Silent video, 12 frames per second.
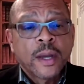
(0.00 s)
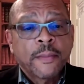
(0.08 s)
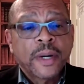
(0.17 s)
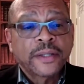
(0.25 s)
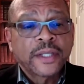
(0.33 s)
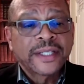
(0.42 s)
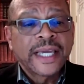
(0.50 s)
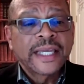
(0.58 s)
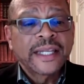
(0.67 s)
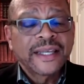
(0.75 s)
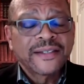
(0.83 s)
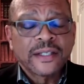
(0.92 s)
But the
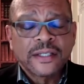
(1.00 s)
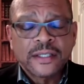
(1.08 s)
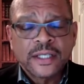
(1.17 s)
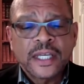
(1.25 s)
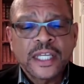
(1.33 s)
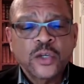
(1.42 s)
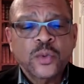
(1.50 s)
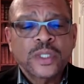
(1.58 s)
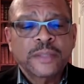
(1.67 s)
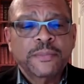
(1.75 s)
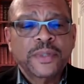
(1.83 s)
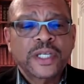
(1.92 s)
data is
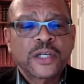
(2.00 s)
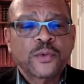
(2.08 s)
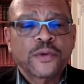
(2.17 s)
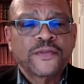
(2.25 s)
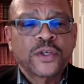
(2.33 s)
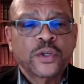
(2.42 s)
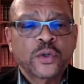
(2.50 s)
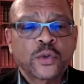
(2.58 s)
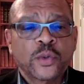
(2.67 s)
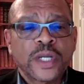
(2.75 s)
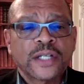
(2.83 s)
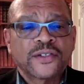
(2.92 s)
continually being
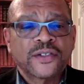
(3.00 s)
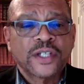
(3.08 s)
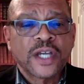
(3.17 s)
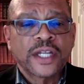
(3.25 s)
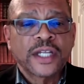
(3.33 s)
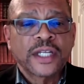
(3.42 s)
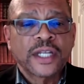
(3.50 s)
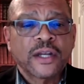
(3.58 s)
reviewed and studied.